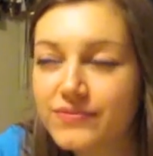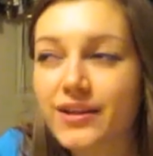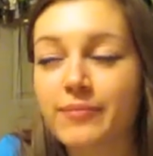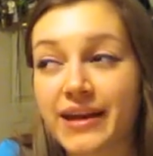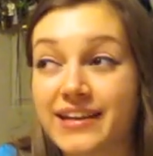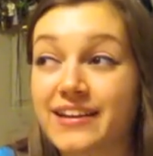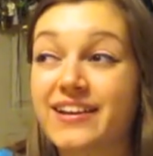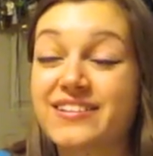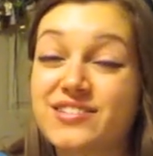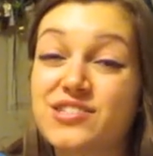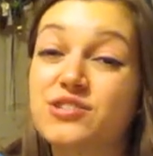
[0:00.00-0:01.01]
Amanda,
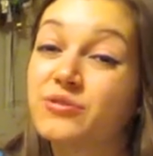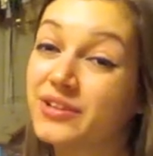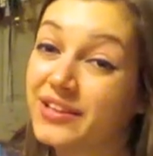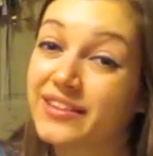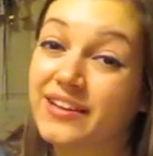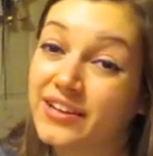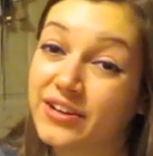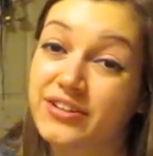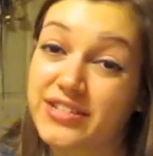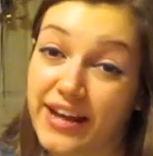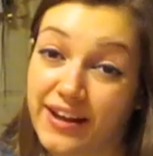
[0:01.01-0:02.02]
do you really think you're a
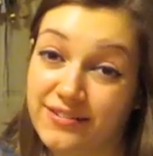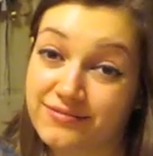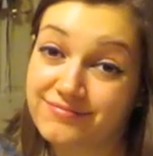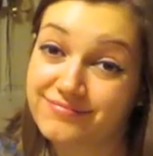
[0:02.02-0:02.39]
ten?